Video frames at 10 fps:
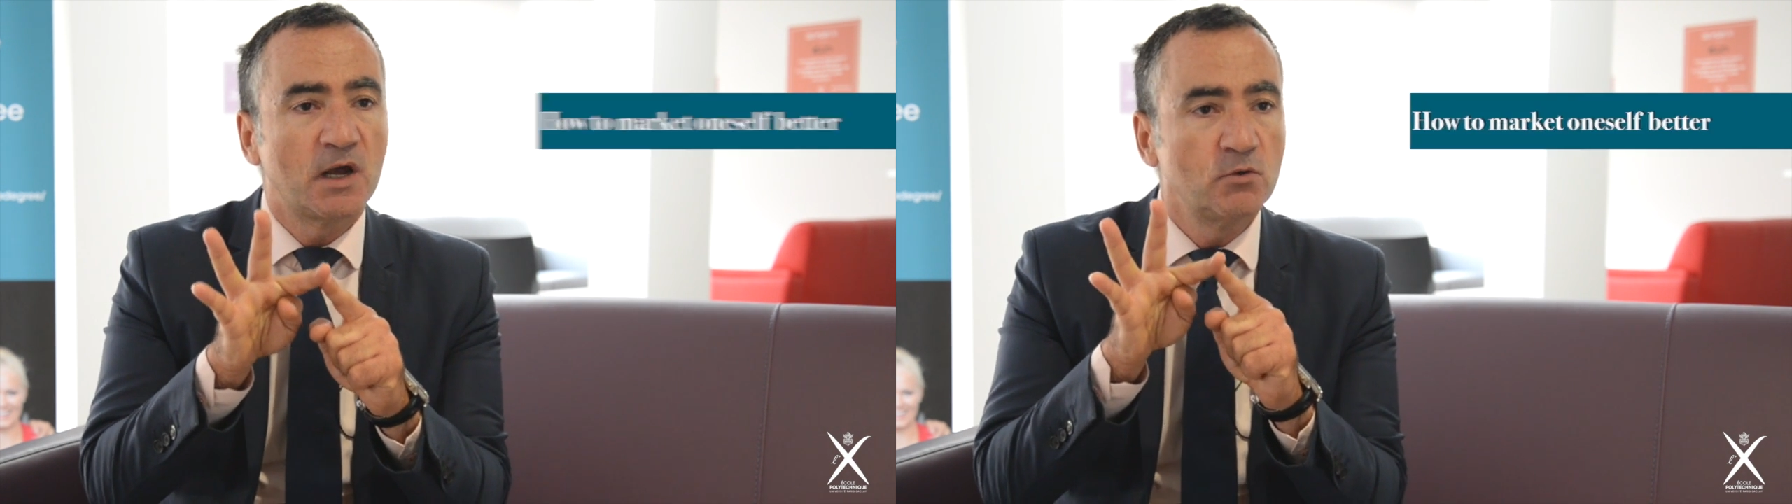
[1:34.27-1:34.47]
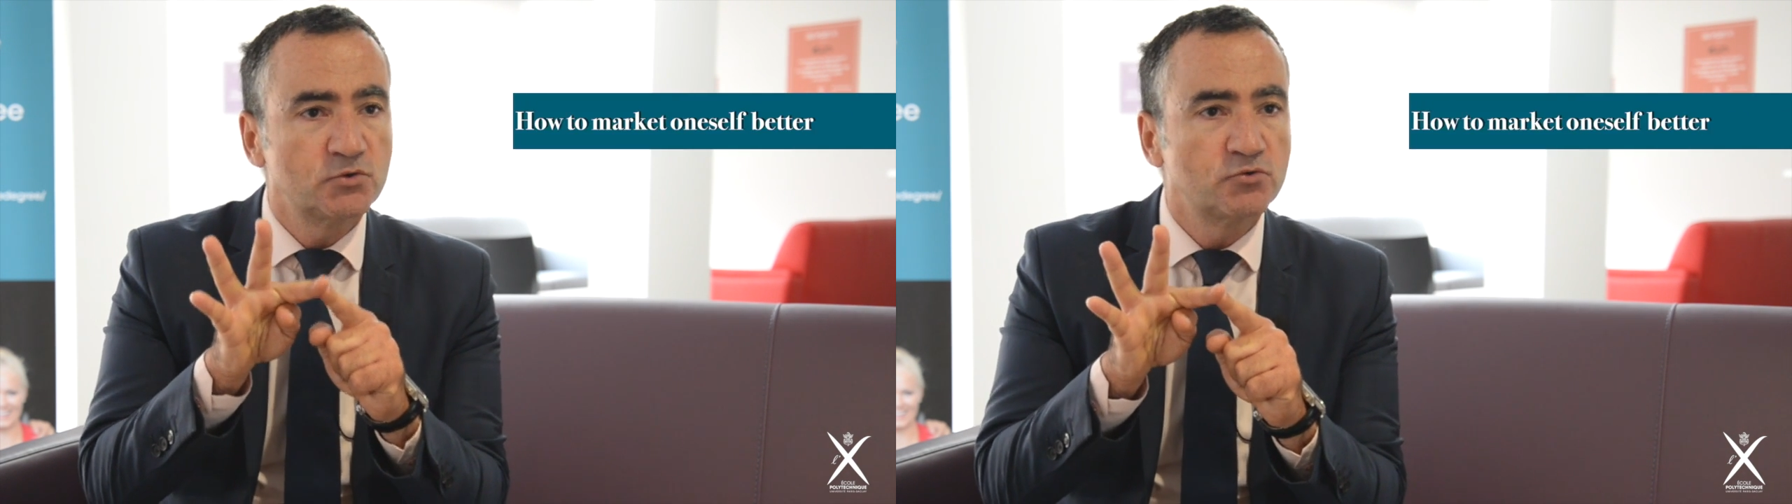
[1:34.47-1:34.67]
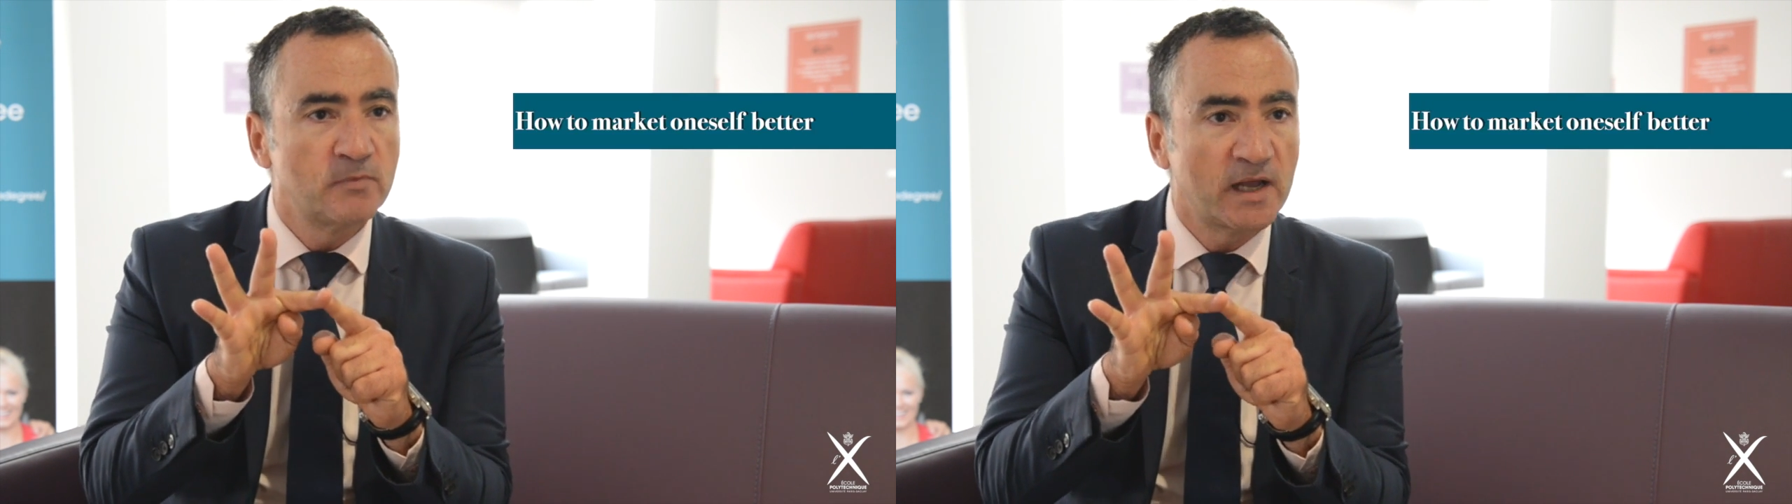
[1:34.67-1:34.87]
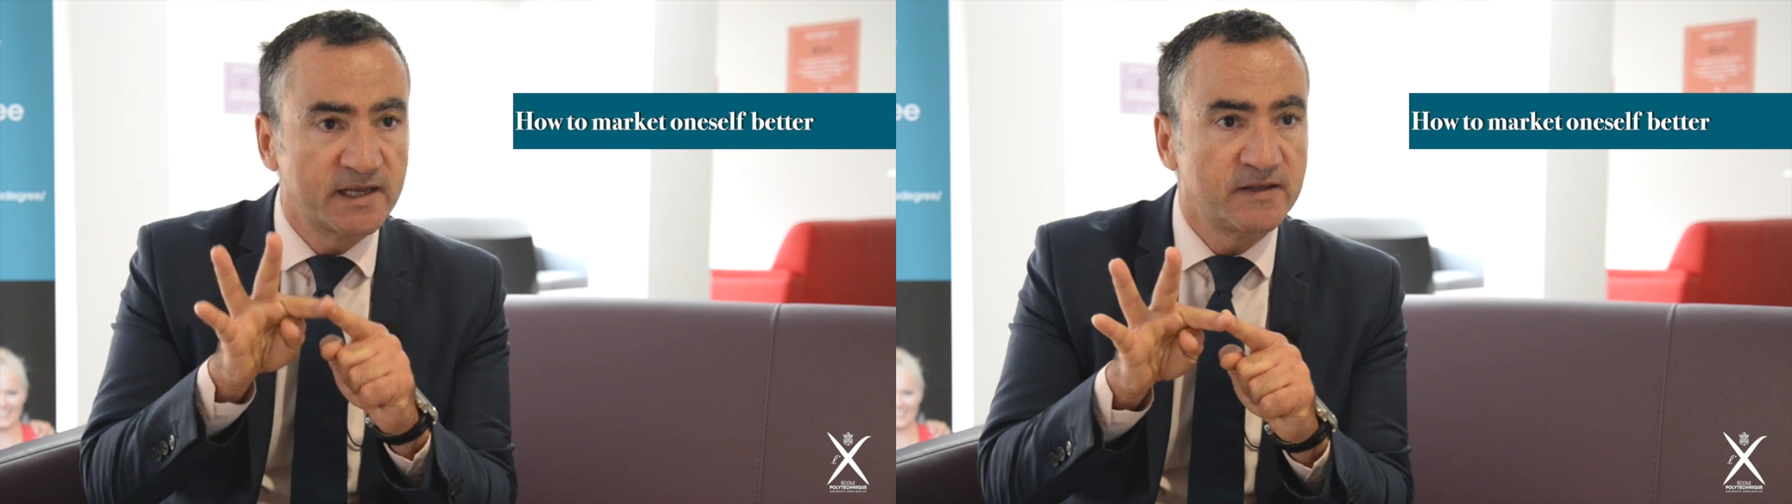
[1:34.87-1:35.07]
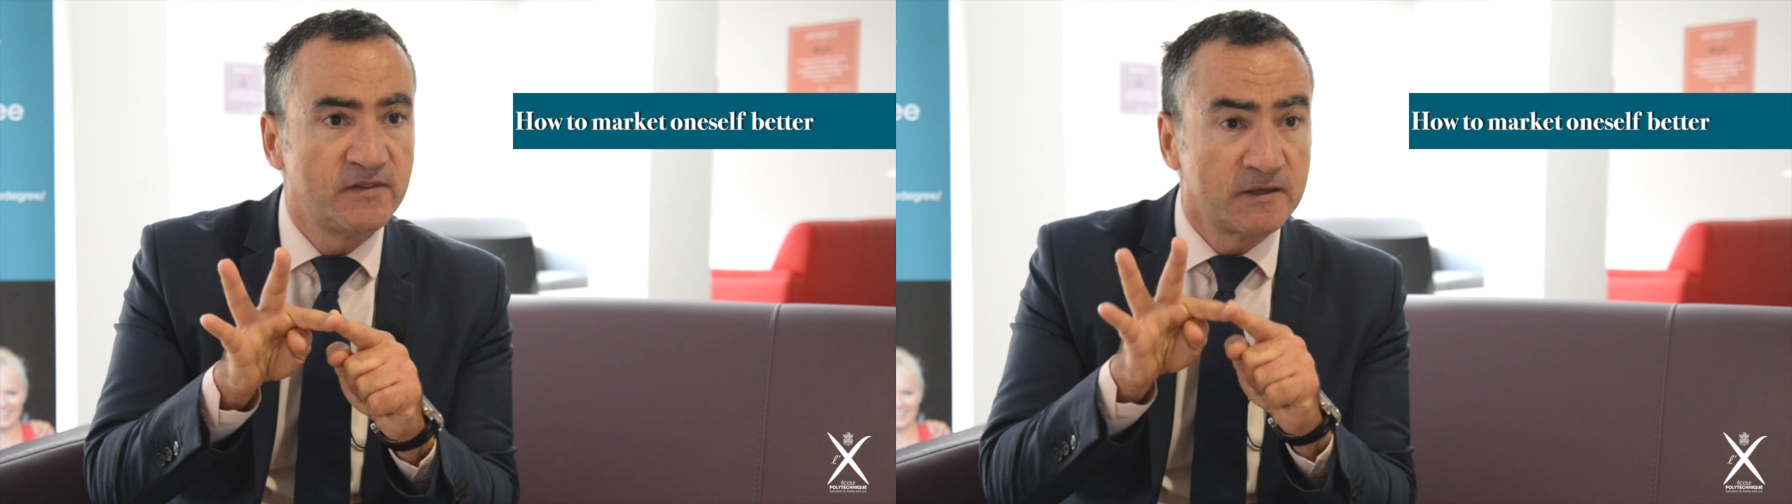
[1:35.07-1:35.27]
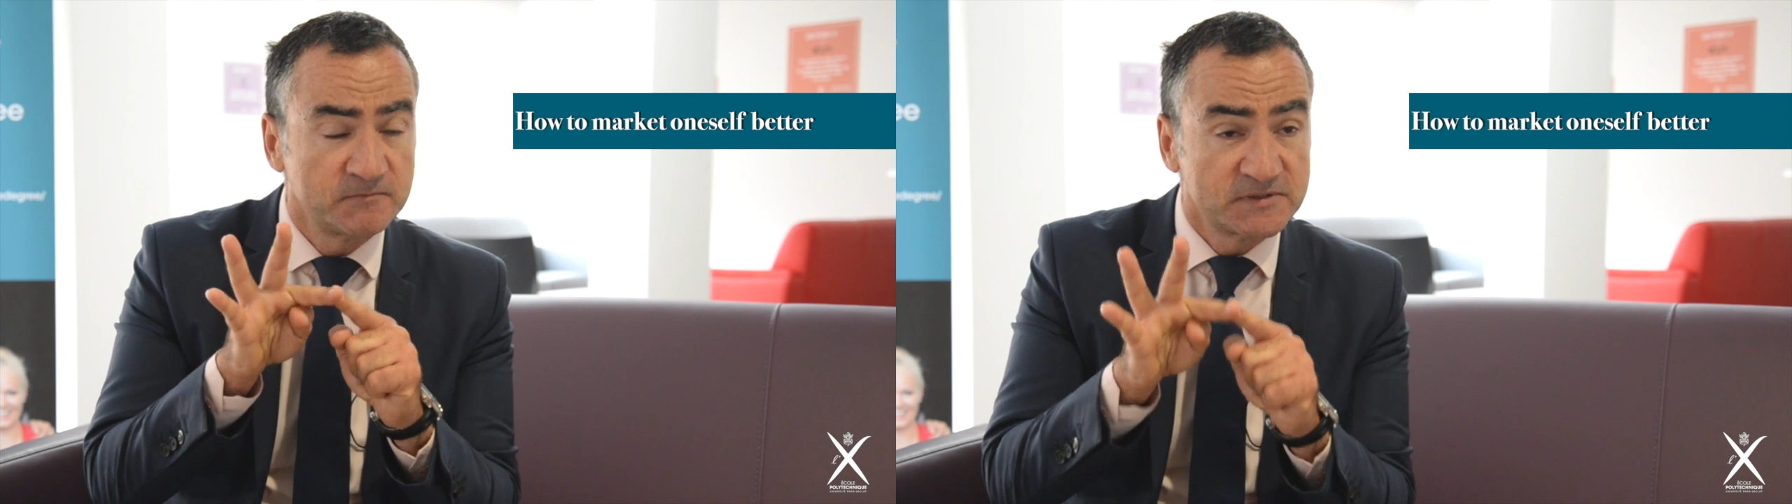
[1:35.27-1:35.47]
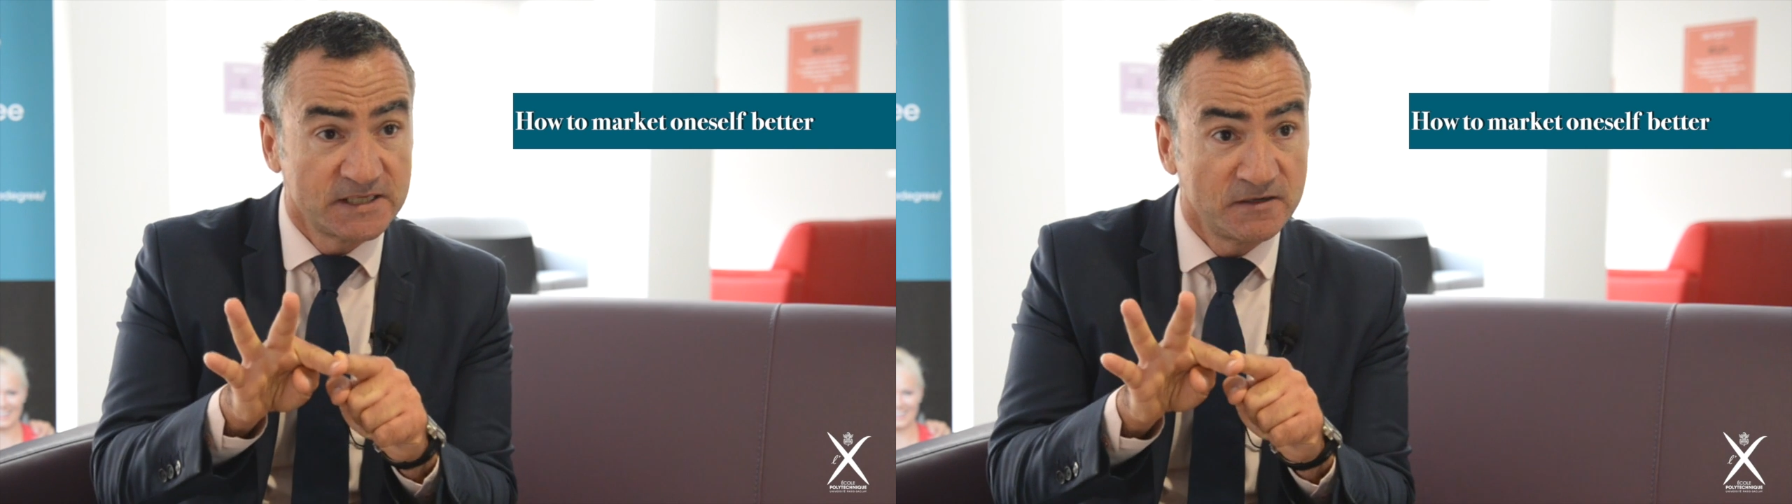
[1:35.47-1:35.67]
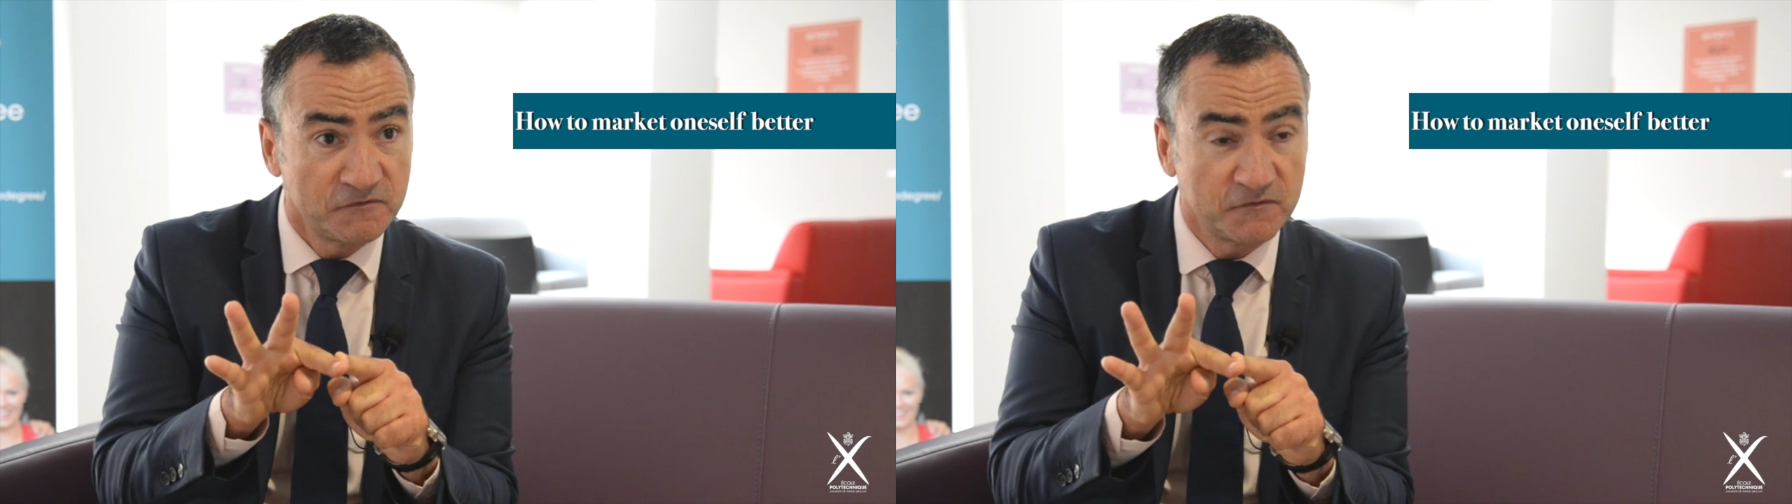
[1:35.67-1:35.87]
how to market
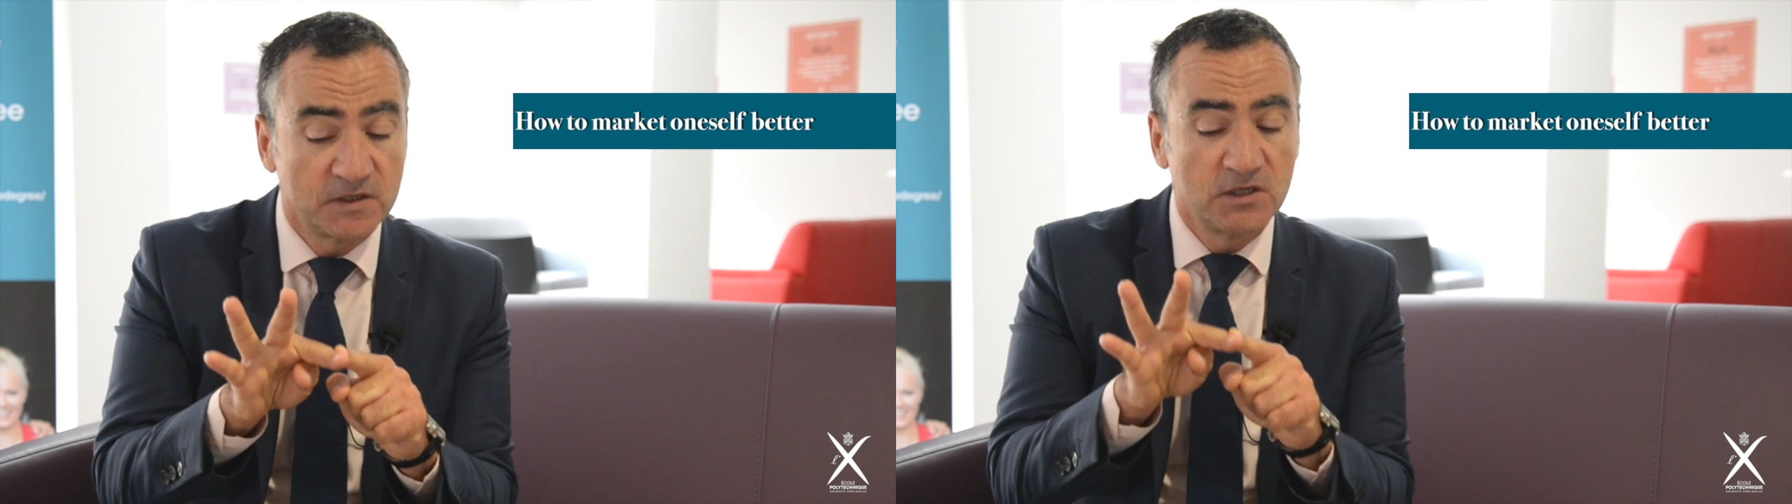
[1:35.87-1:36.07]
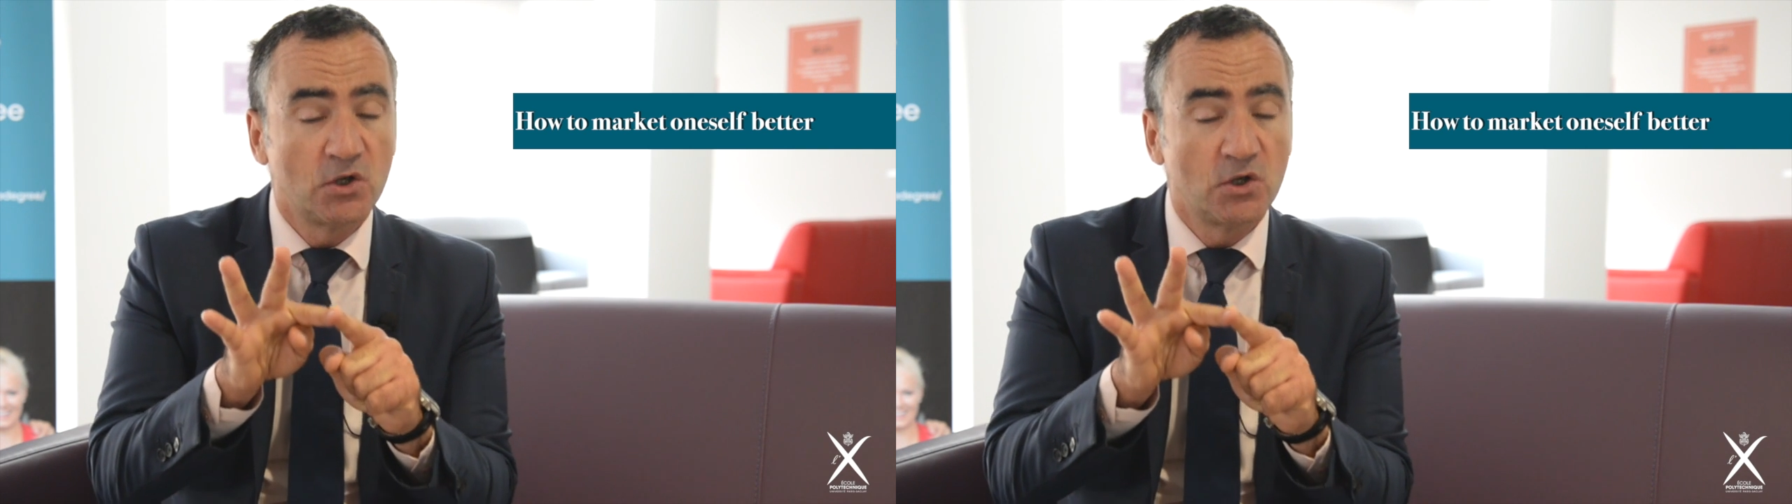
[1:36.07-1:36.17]
themselves